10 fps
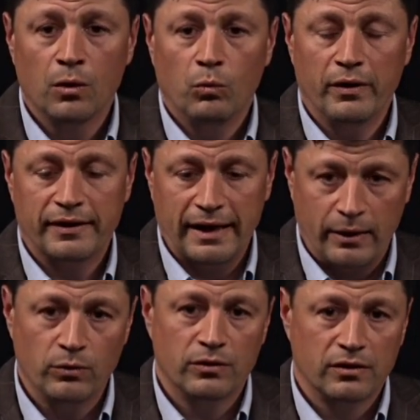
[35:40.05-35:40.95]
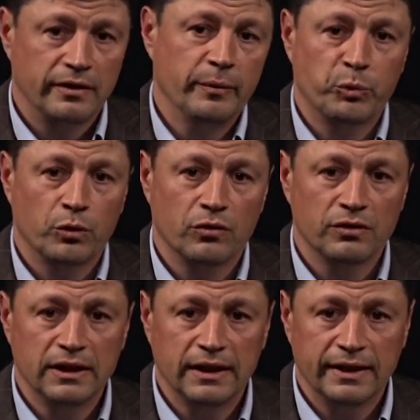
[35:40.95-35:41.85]
without their hip or their
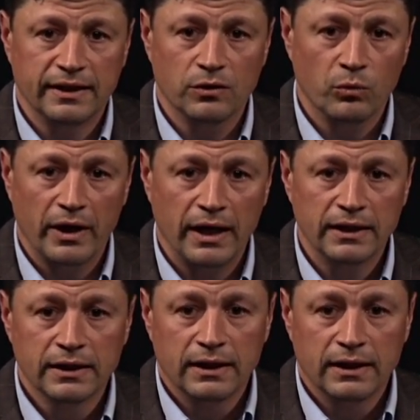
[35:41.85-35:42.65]
knee getting in the way.